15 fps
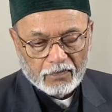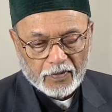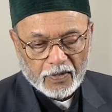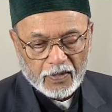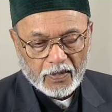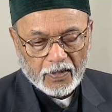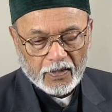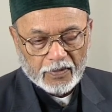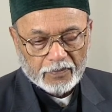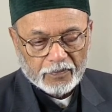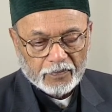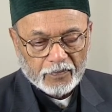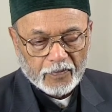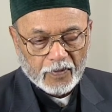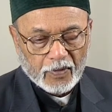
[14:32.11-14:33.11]
the
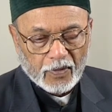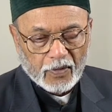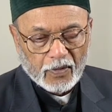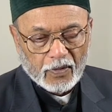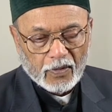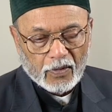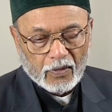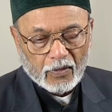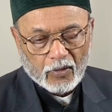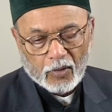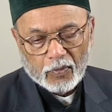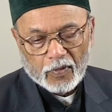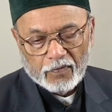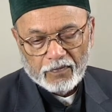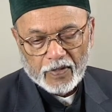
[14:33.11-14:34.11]

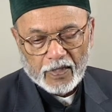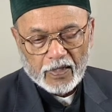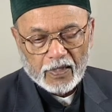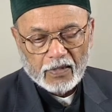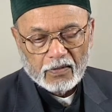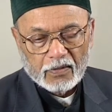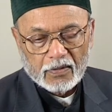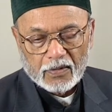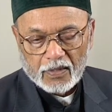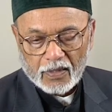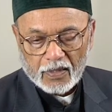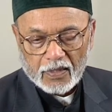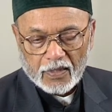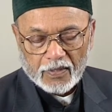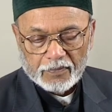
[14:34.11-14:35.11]
Kubrawiya
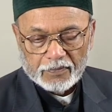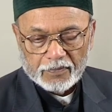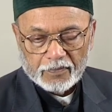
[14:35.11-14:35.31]
Tariqa,